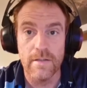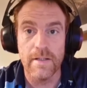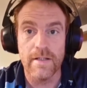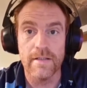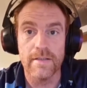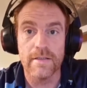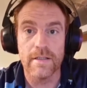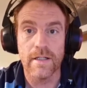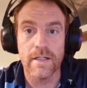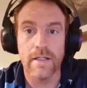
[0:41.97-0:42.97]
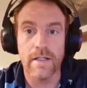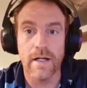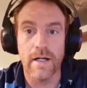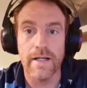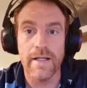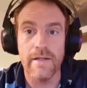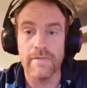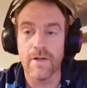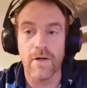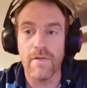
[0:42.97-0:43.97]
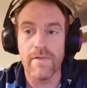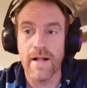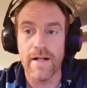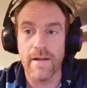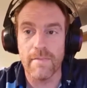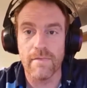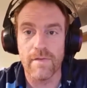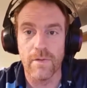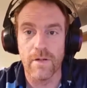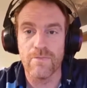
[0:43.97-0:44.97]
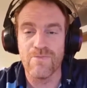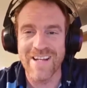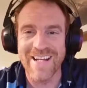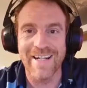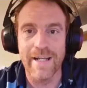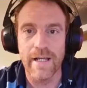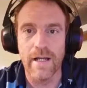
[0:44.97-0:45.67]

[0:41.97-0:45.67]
Because I have not given it any depth of thought, really,